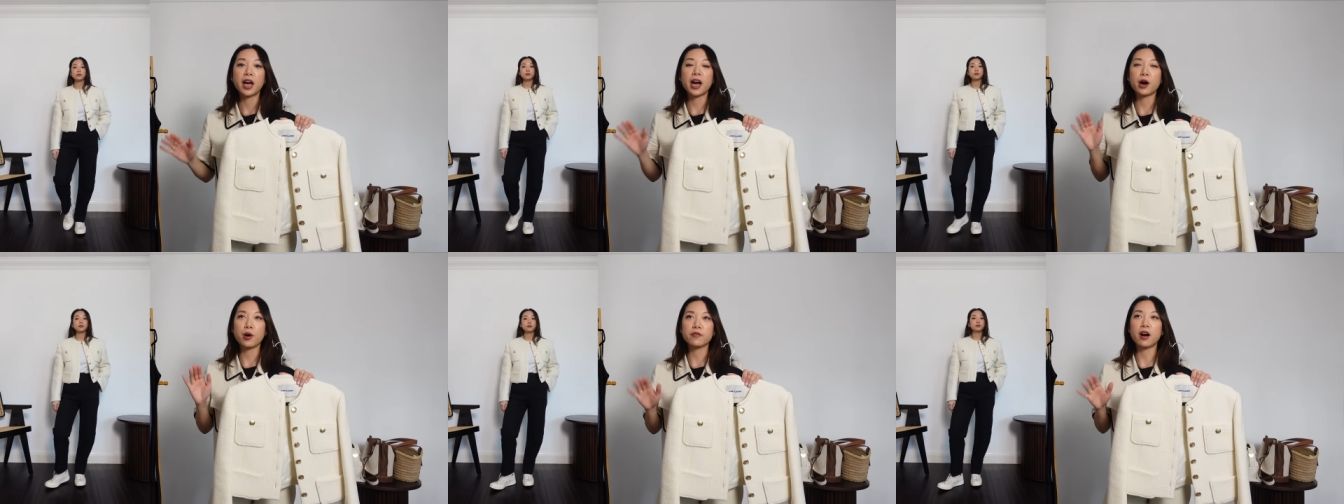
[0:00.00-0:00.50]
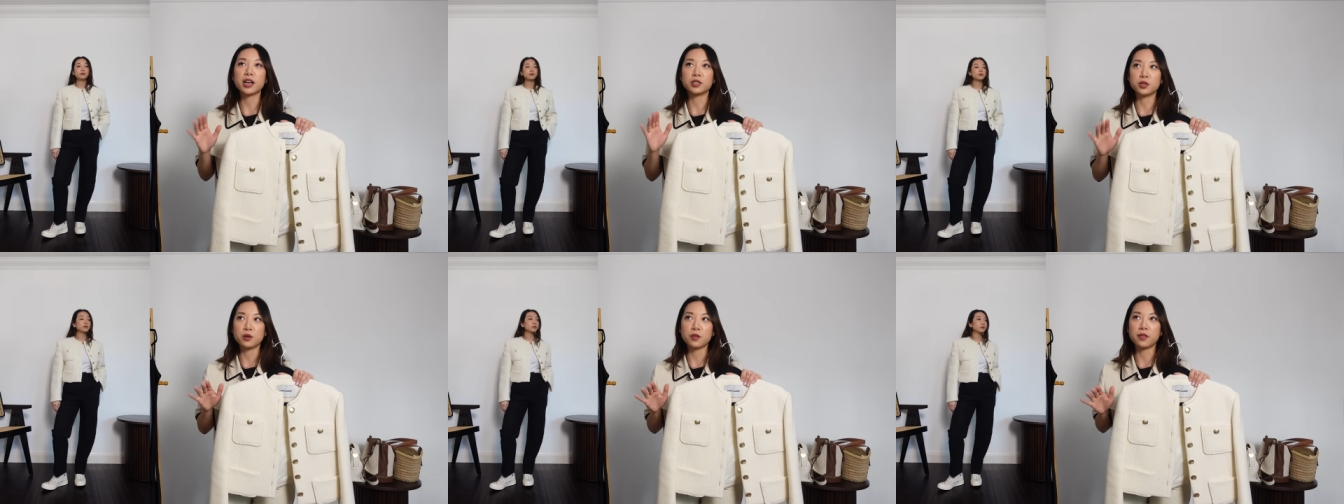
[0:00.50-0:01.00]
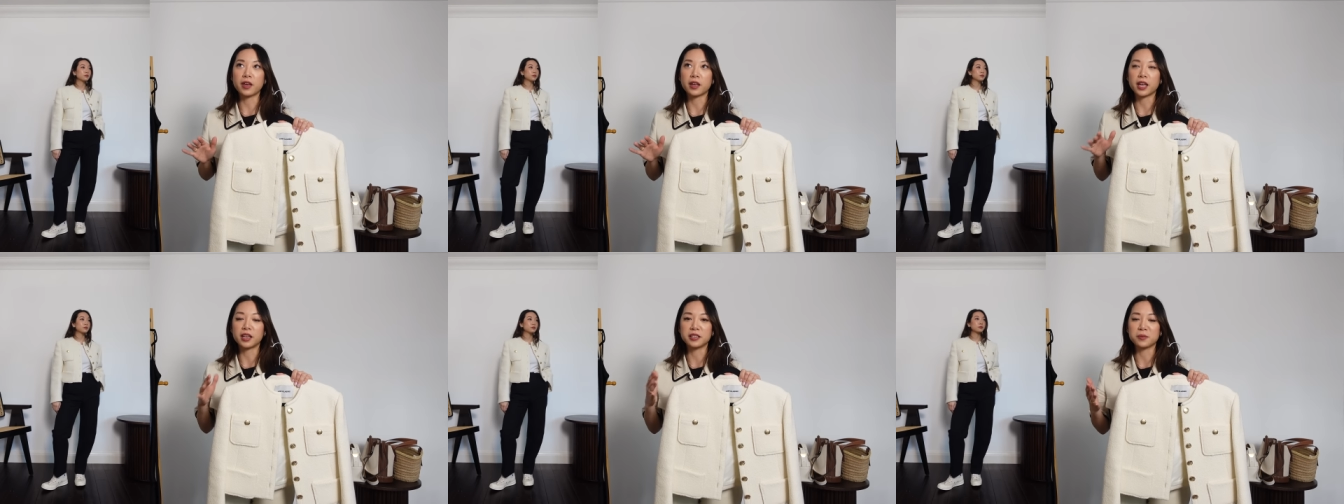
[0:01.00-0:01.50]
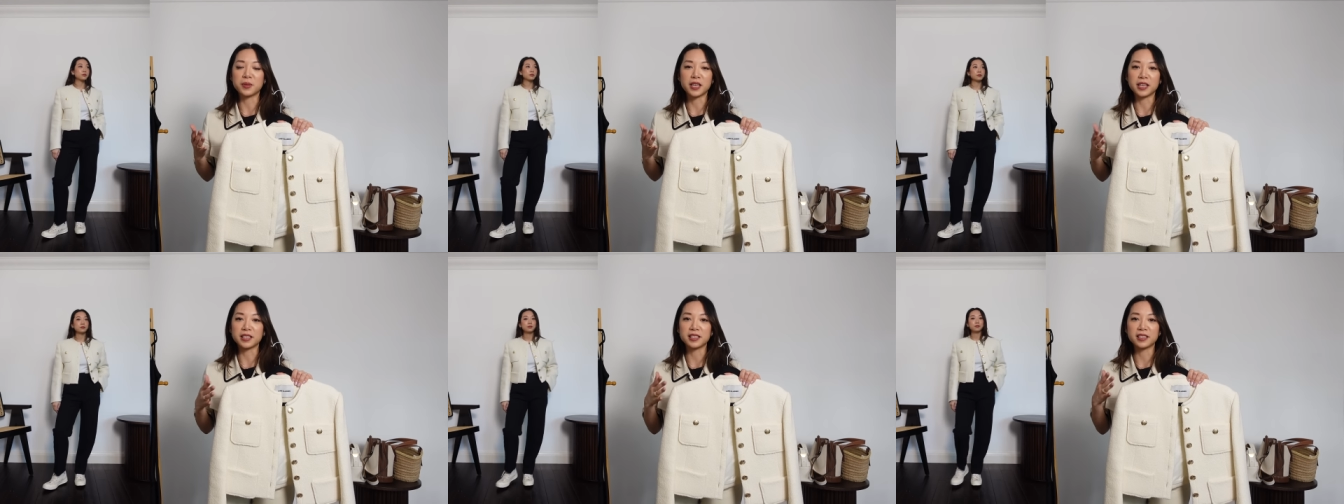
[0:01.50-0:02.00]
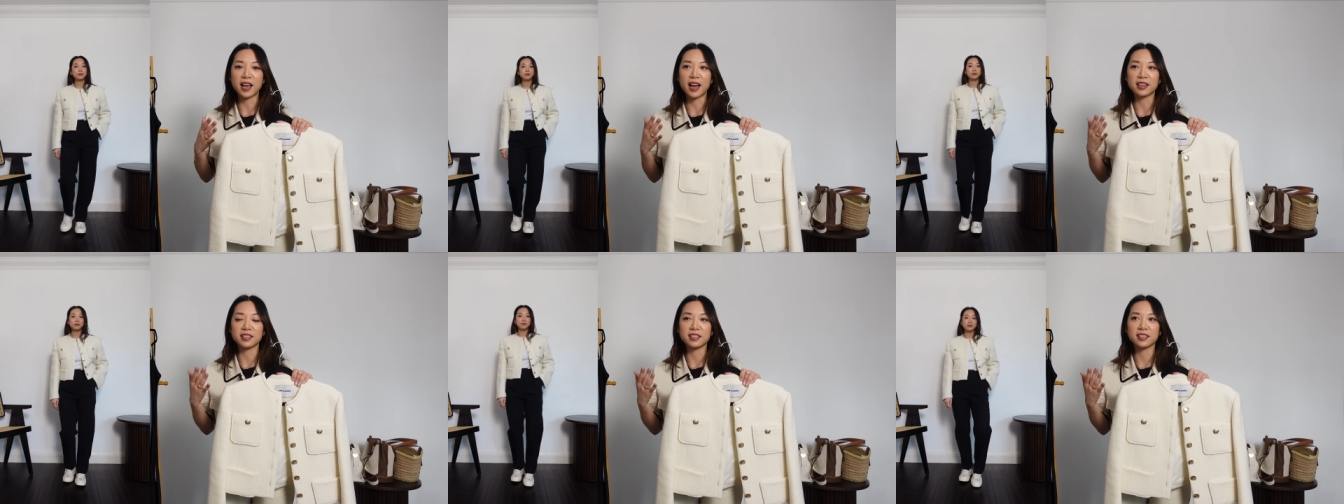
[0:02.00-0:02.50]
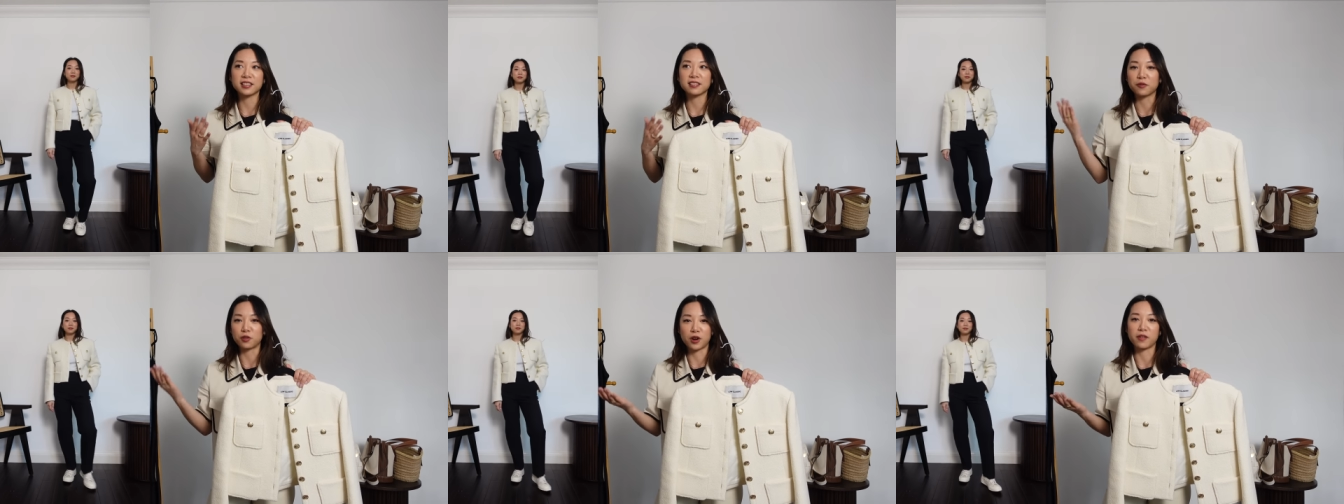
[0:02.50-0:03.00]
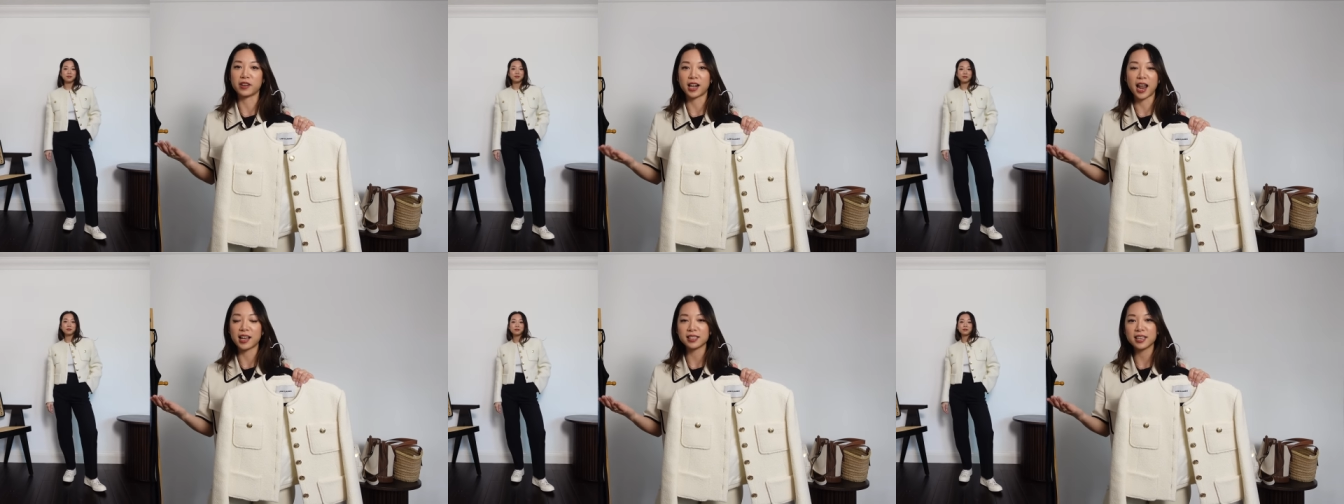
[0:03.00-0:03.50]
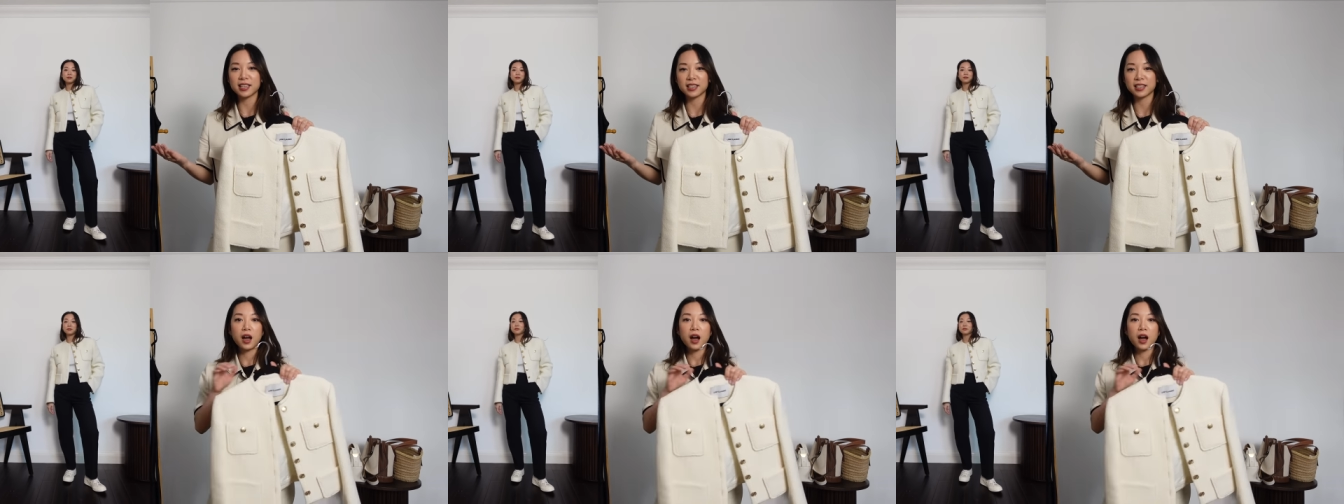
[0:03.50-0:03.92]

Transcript: However, I do think it is a piece that's forever classic.